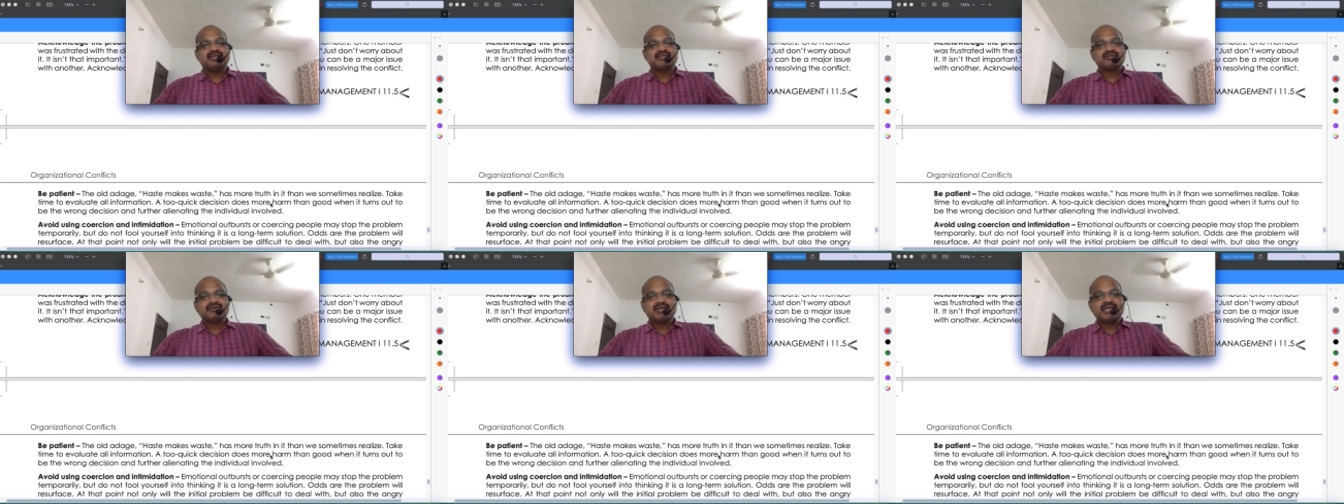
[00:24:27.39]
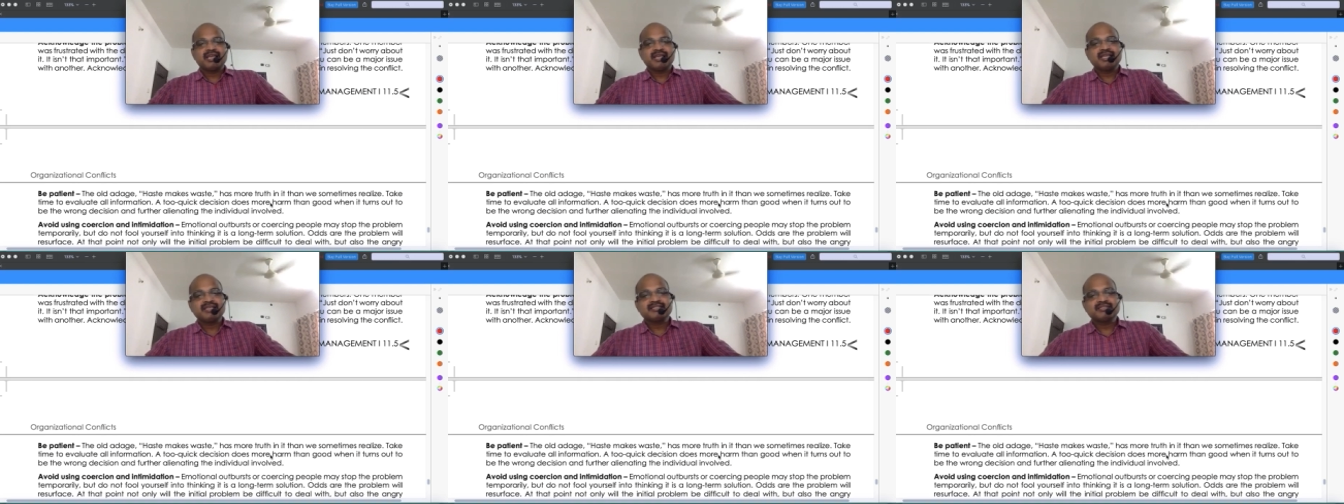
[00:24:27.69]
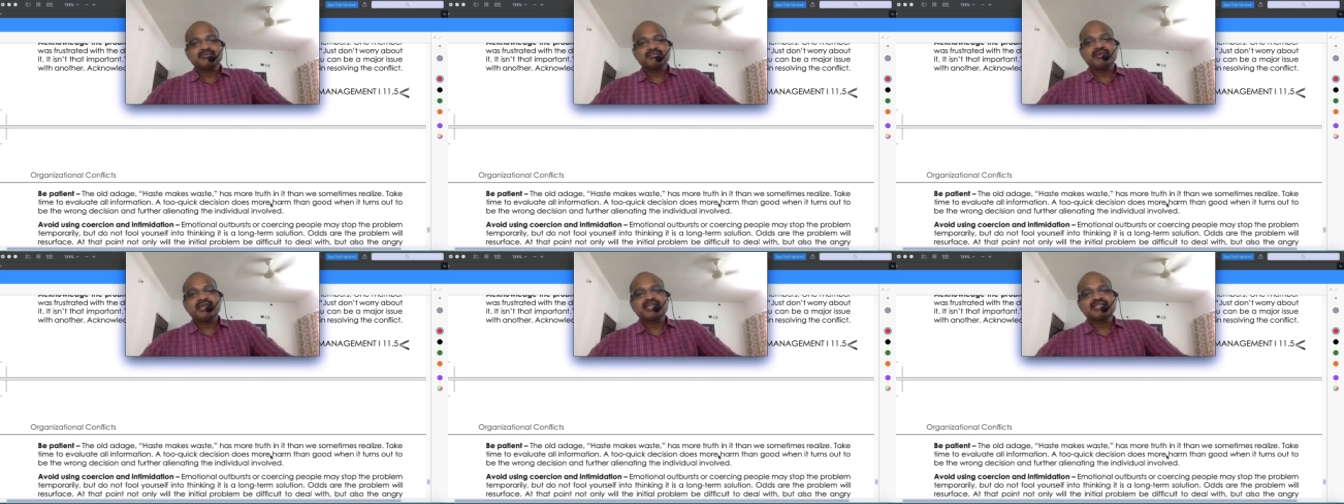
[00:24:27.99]
so
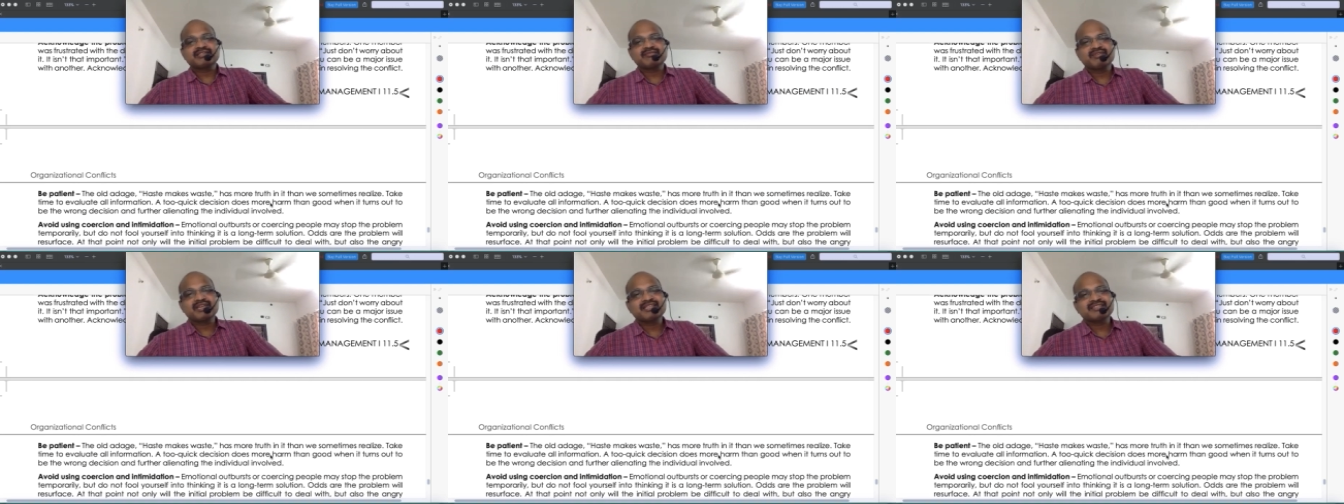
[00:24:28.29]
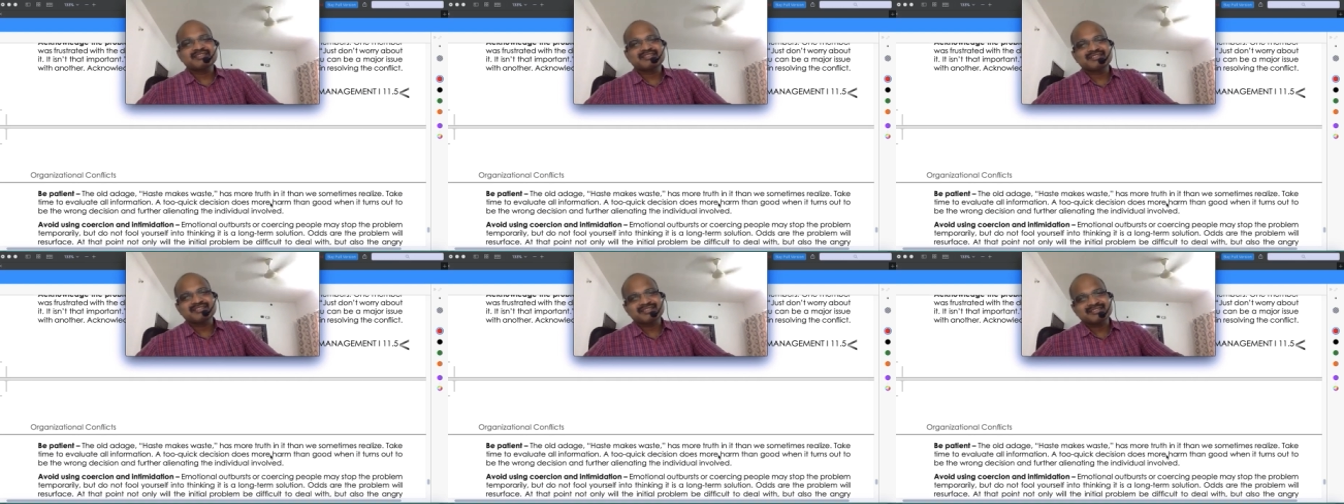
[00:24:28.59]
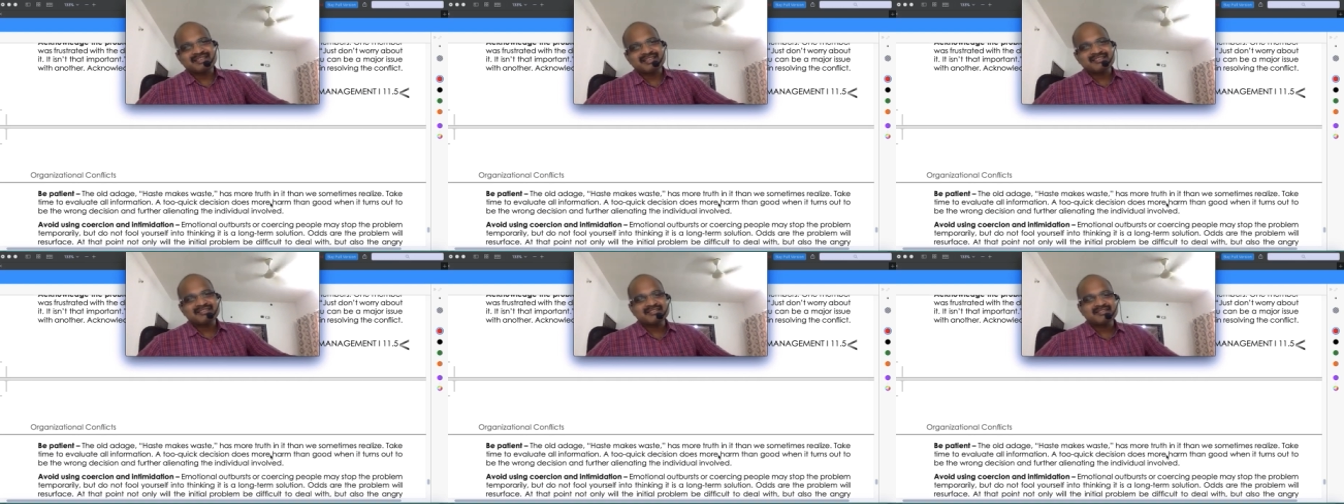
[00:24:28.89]
haste makes waste in the
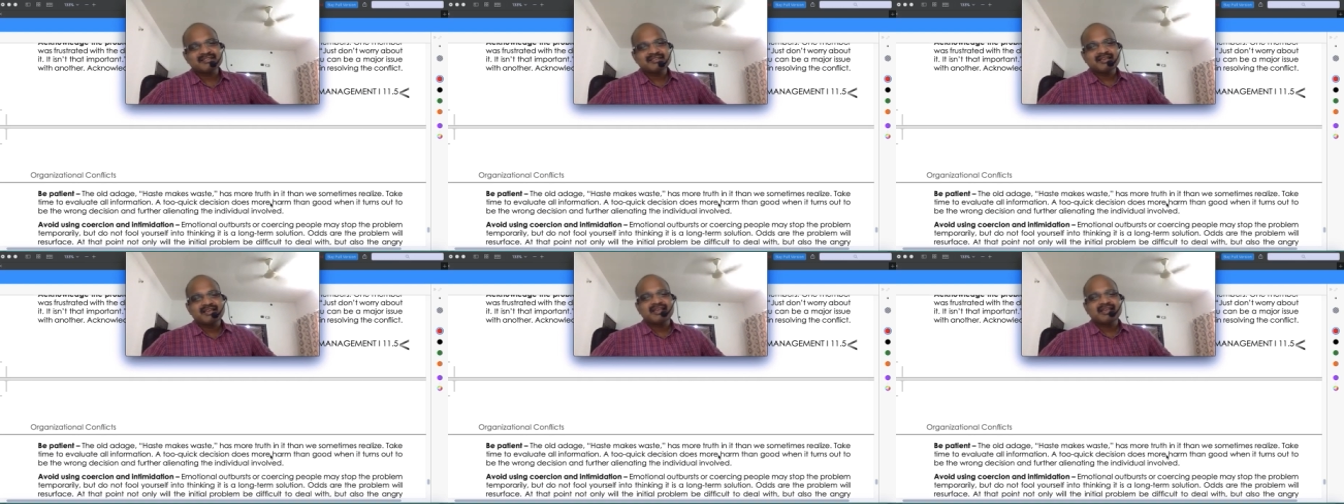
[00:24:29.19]
sense